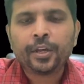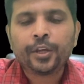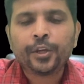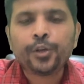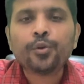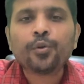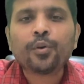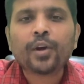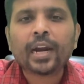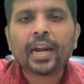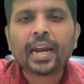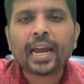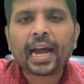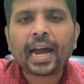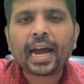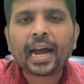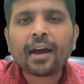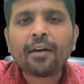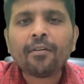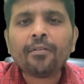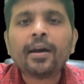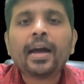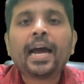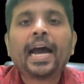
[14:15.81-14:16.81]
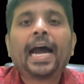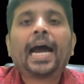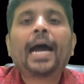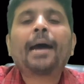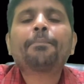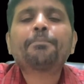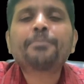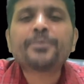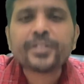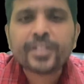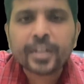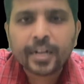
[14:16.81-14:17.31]
you will have
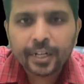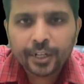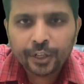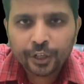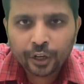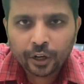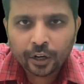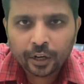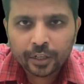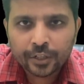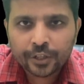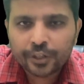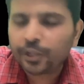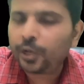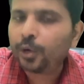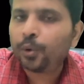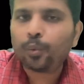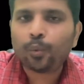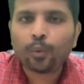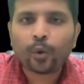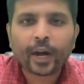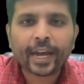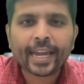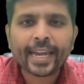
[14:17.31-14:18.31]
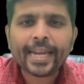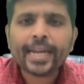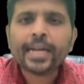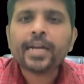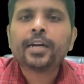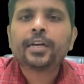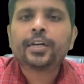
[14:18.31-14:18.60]
absent tonsil. Why?